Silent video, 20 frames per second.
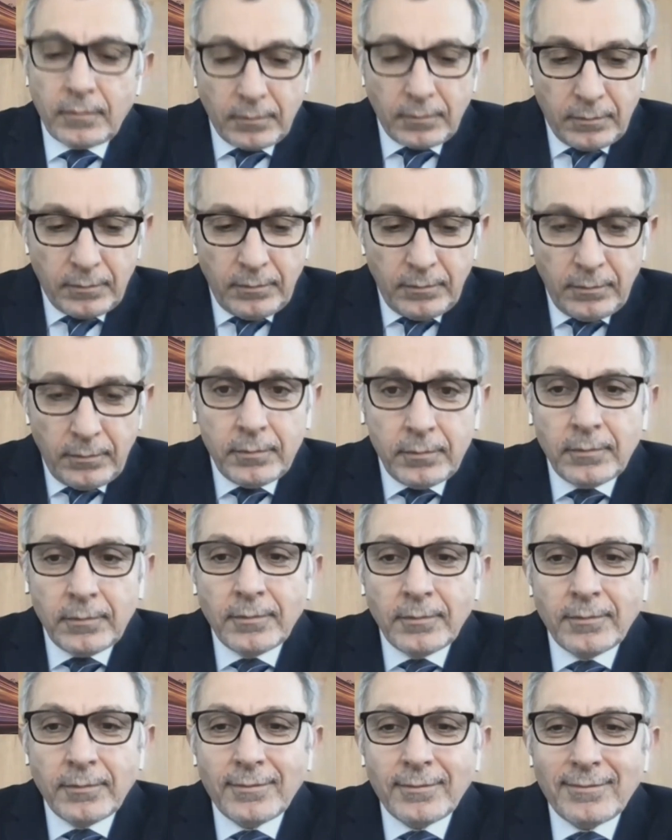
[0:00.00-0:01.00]
Karatekin,
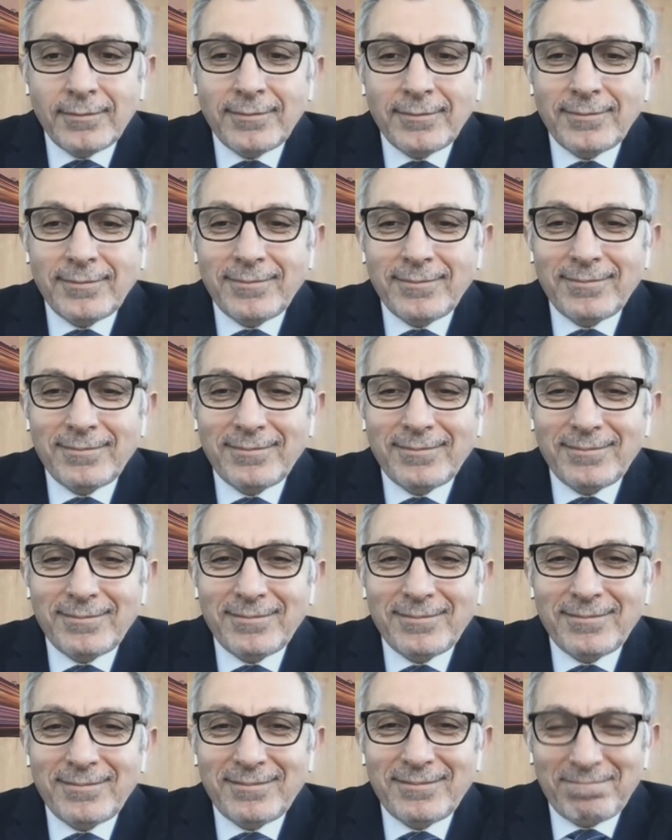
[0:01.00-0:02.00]
first of all, thank you very
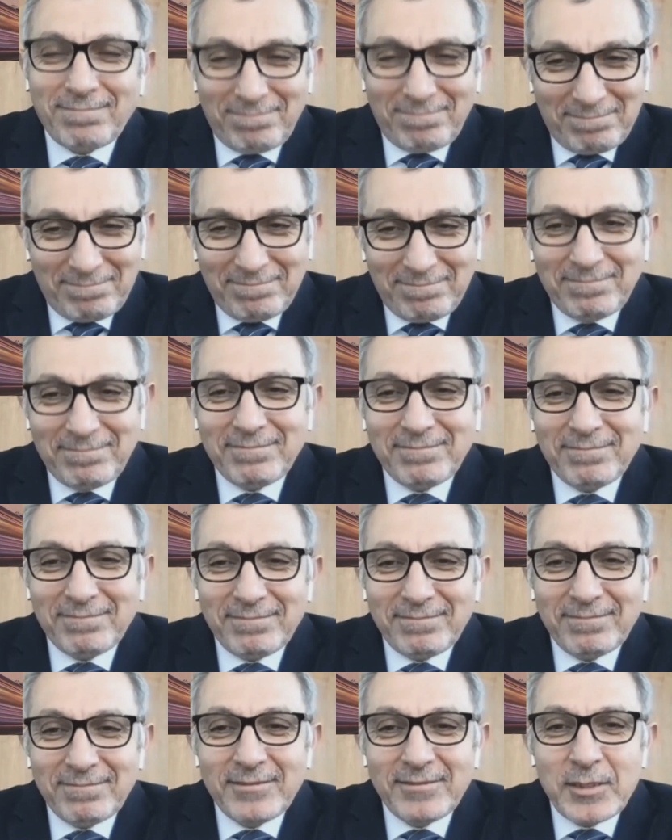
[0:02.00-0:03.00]
much for accepting
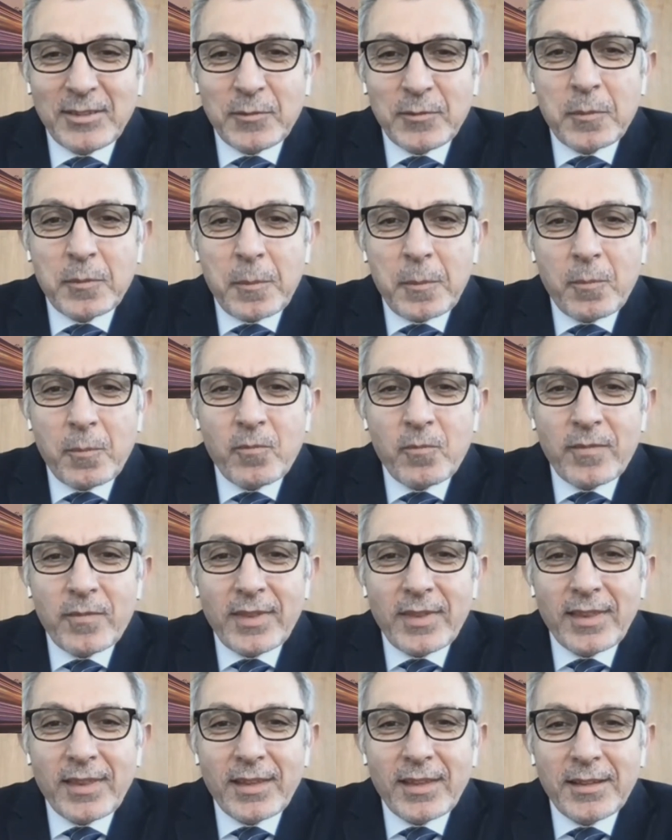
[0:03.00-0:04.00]
the invitation for
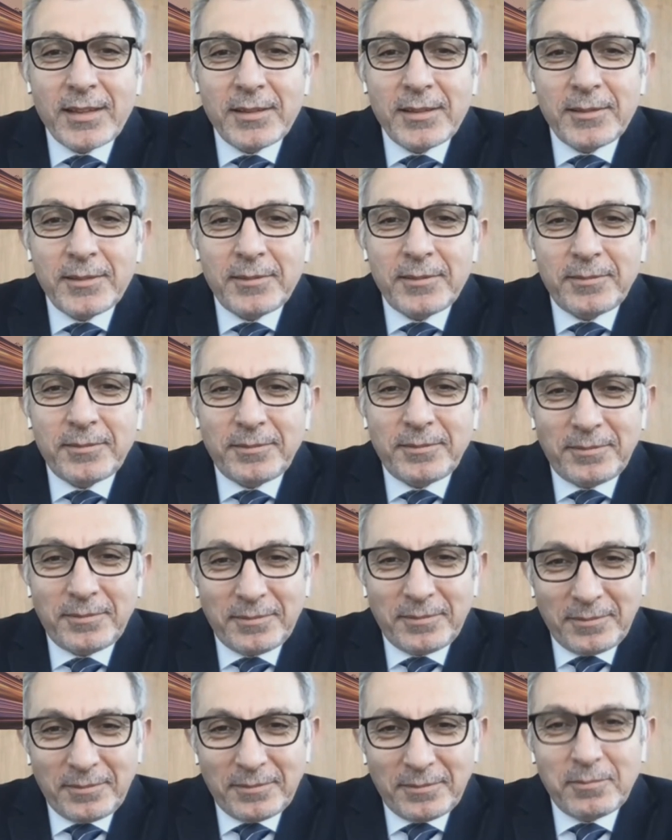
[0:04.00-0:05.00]
this interview.
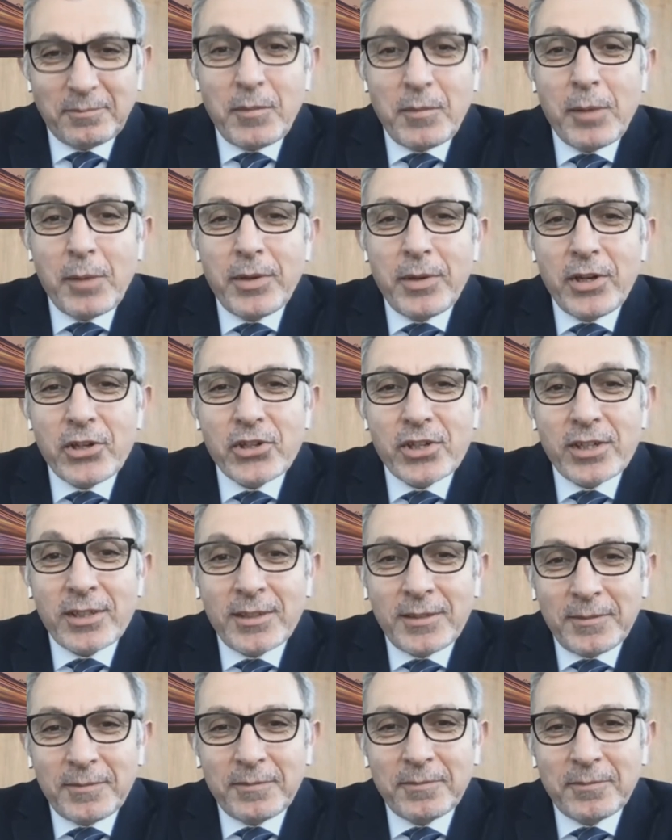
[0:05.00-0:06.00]
You're the
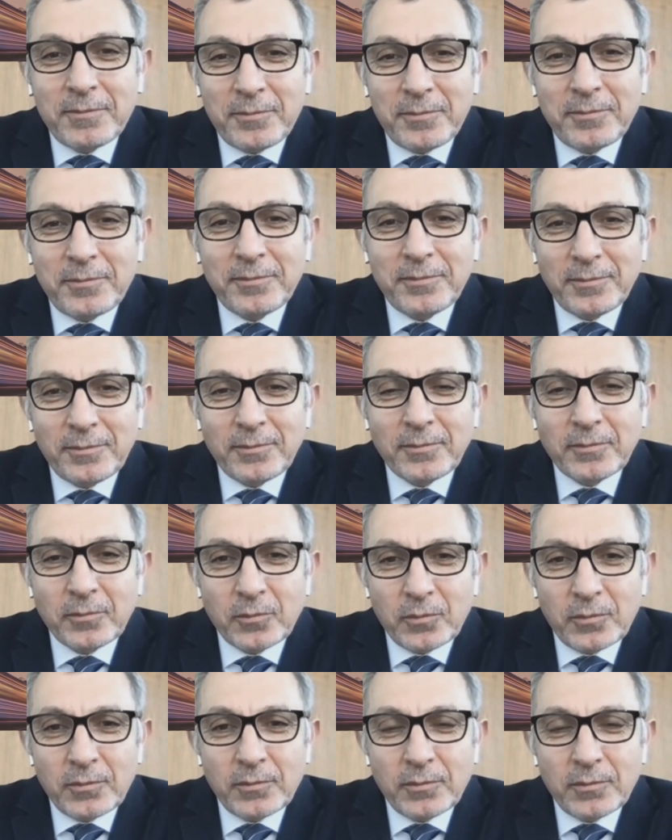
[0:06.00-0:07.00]
CEO of
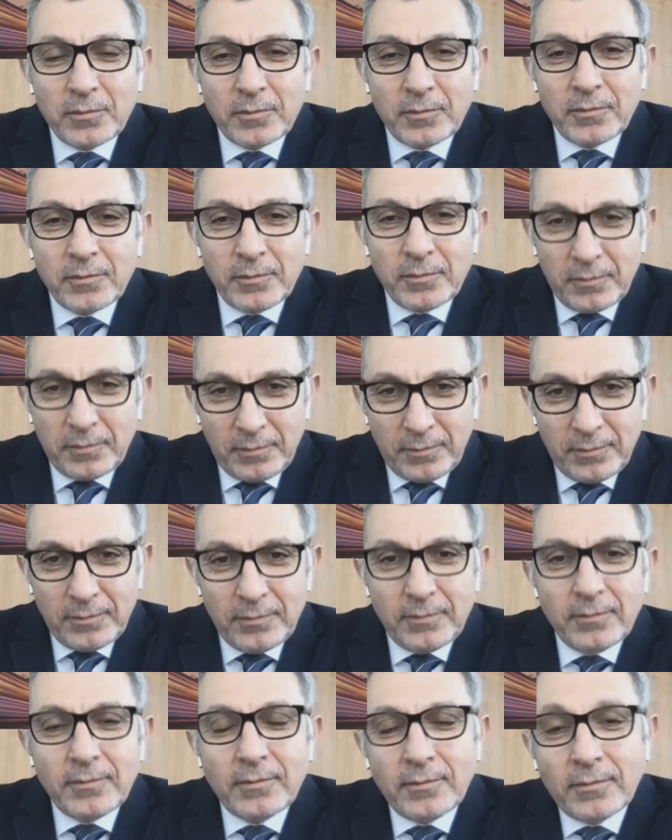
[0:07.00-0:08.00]
Pasifik
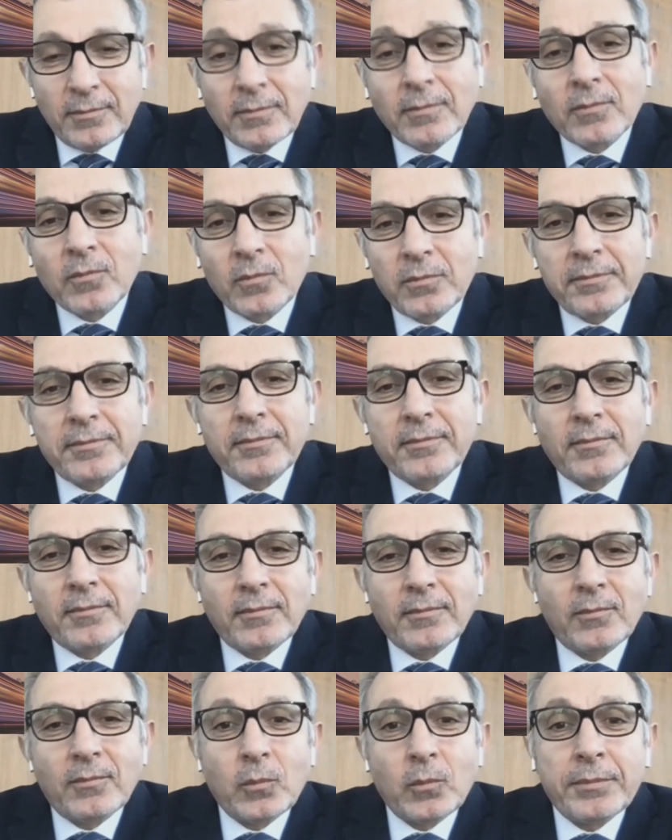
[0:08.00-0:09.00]
Eurasia since the beginning of the
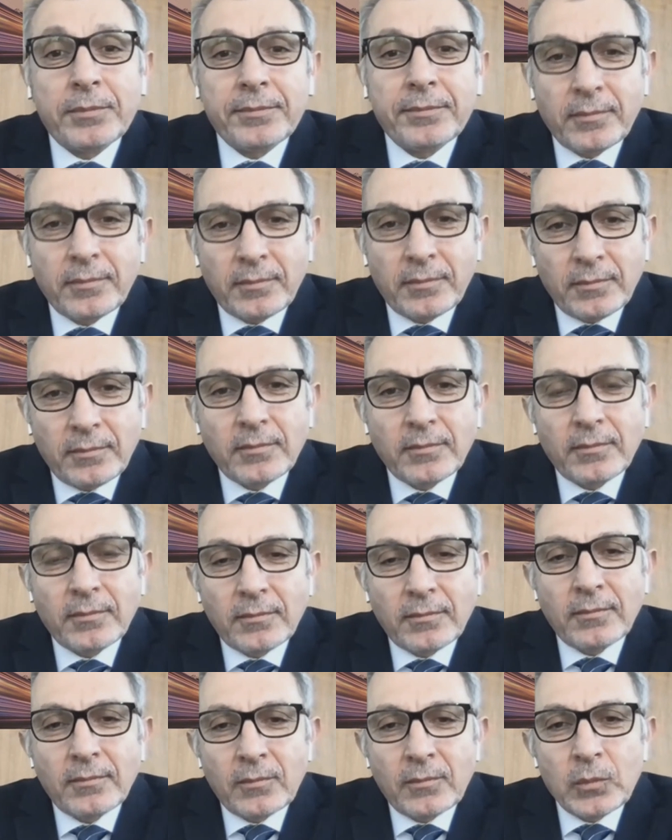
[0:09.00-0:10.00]
company,
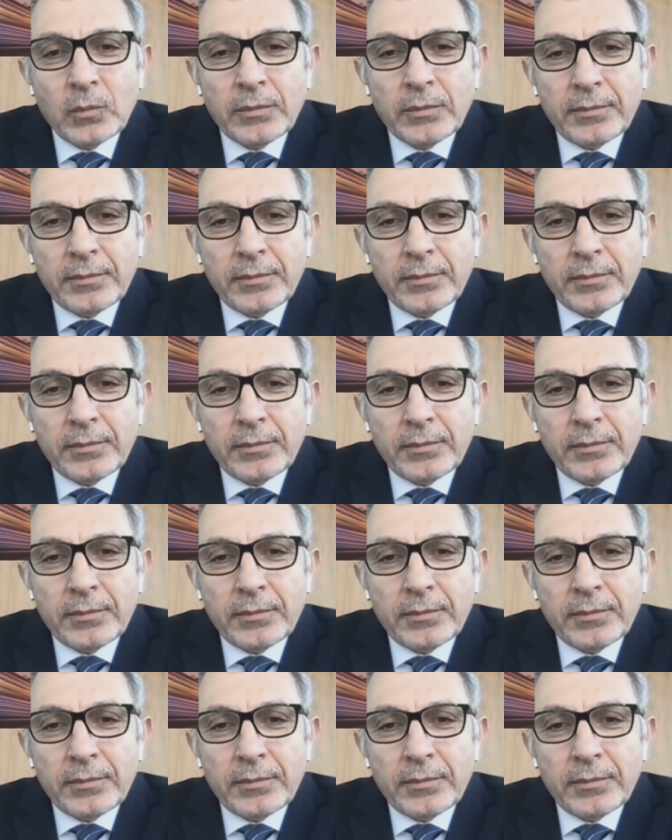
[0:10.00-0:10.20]
right?